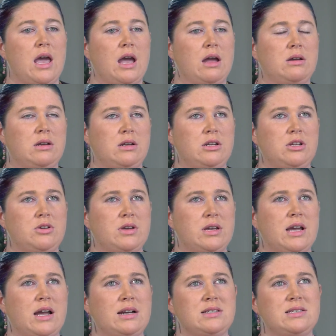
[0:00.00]
And you can
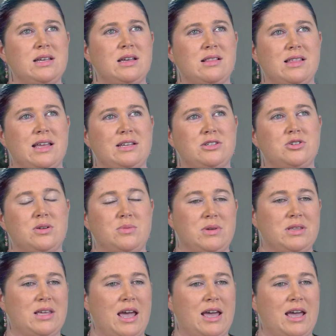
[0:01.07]
kind of see it like trimming the